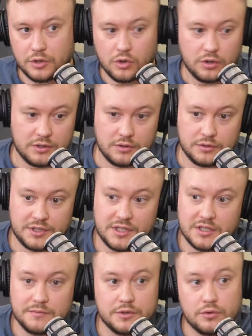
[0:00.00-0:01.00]
or, or
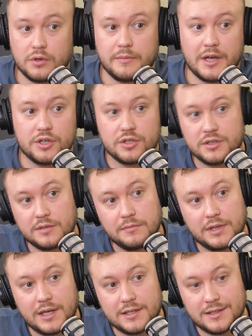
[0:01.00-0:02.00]
systems and automations in
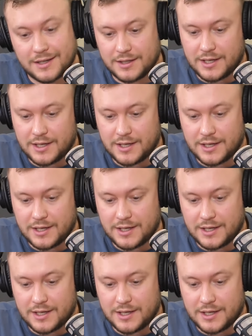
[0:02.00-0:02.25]
place that